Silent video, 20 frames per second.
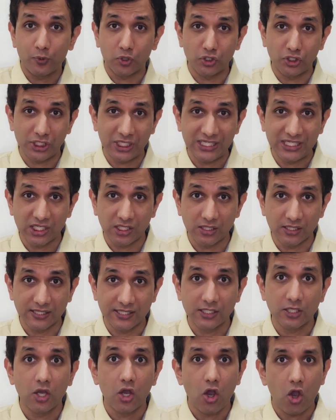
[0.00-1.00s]

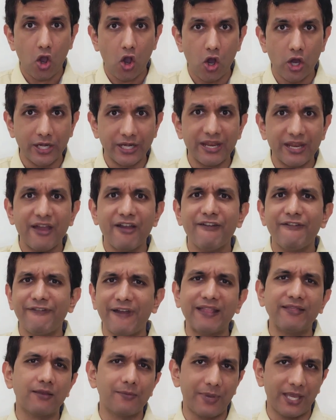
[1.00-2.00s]
procedures on
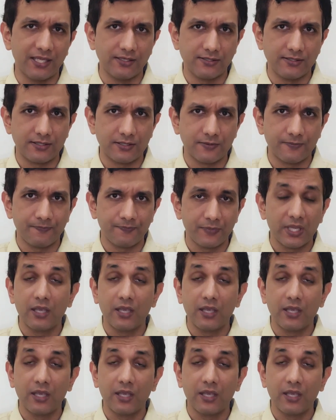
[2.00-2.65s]
phantom heads,